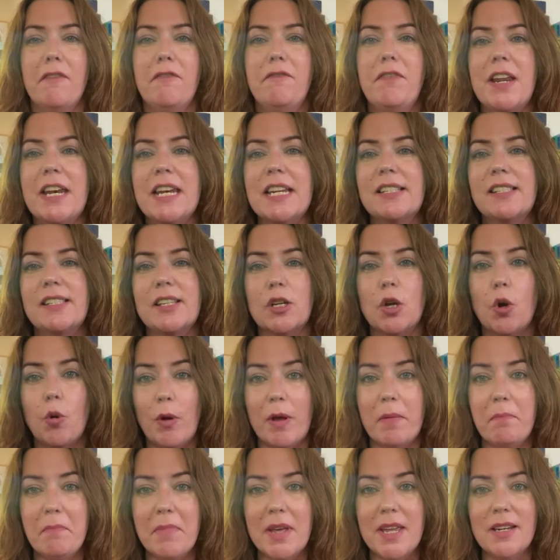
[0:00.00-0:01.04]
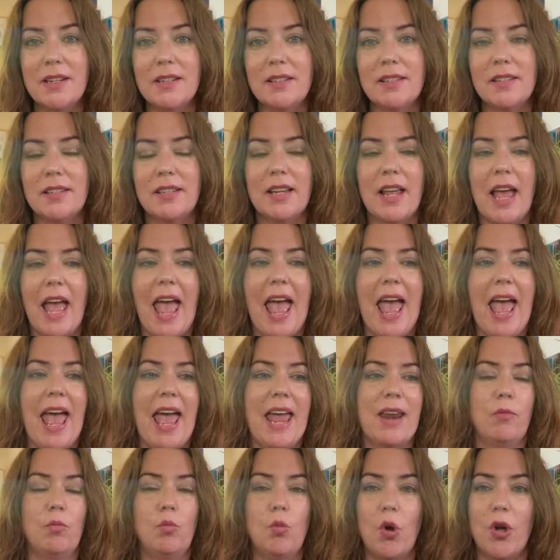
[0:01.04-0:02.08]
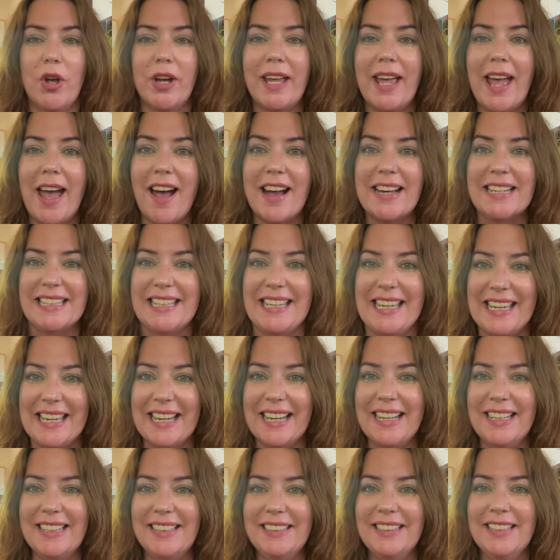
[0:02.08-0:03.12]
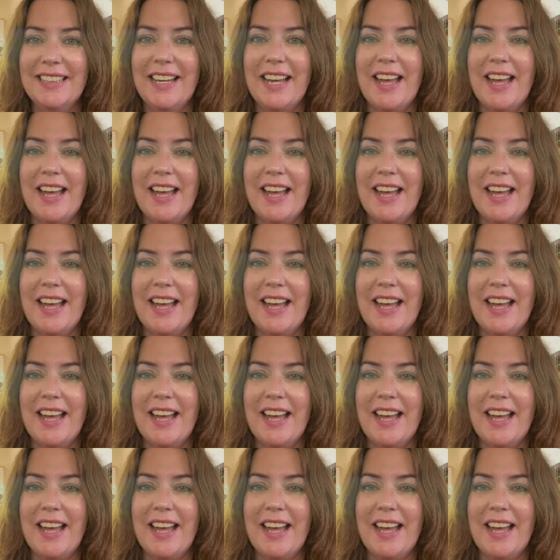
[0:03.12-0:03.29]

fitness equipment and workout gear